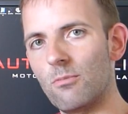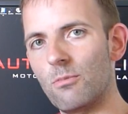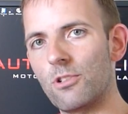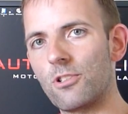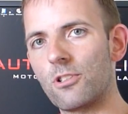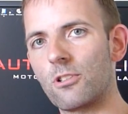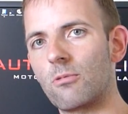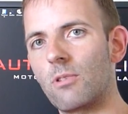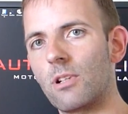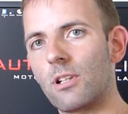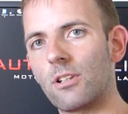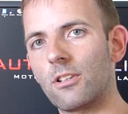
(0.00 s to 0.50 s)

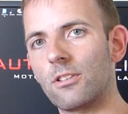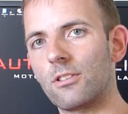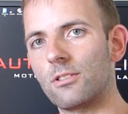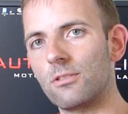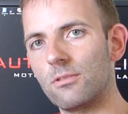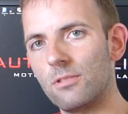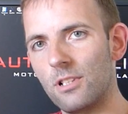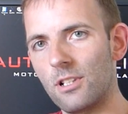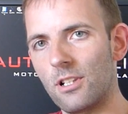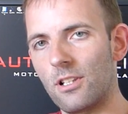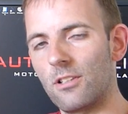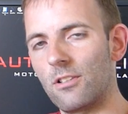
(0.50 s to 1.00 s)
much quicker
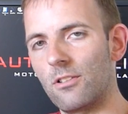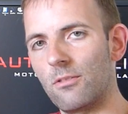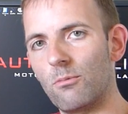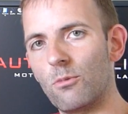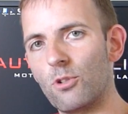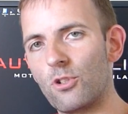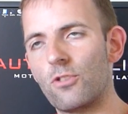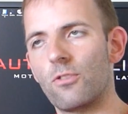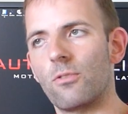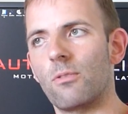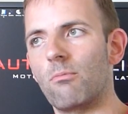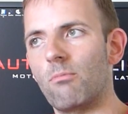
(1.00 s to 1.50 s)

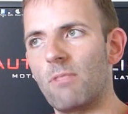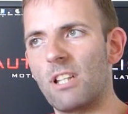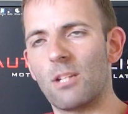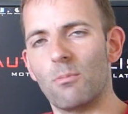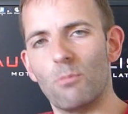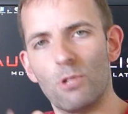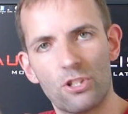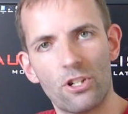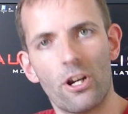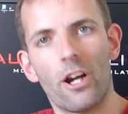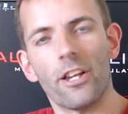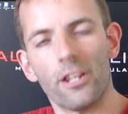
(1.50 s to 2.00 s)
at a
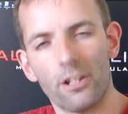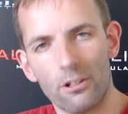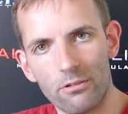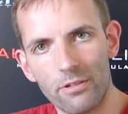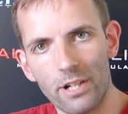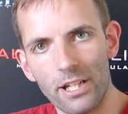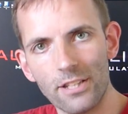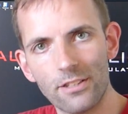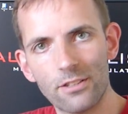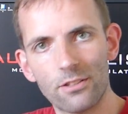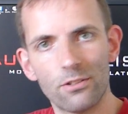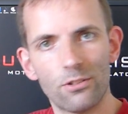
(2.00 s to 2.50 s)
much higher
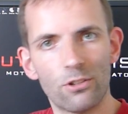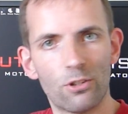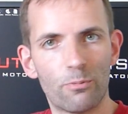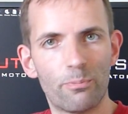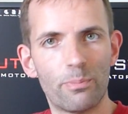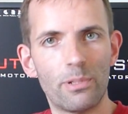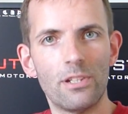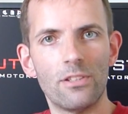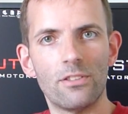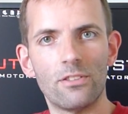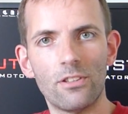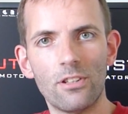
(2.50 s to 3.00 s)
rate to your
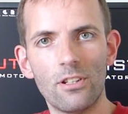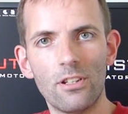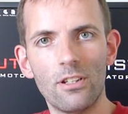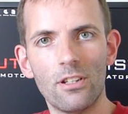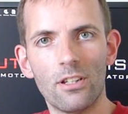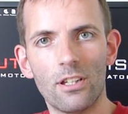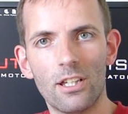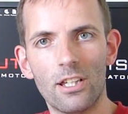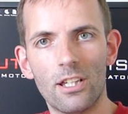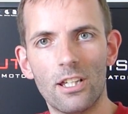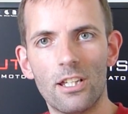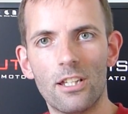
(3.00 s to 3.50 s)

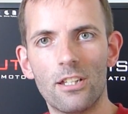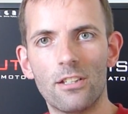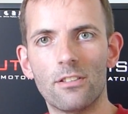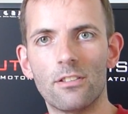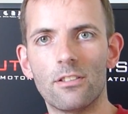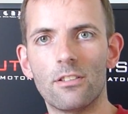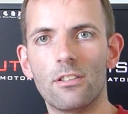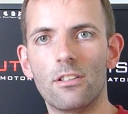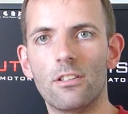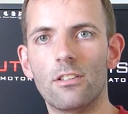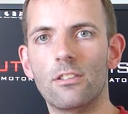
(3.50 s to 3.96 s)
PC, and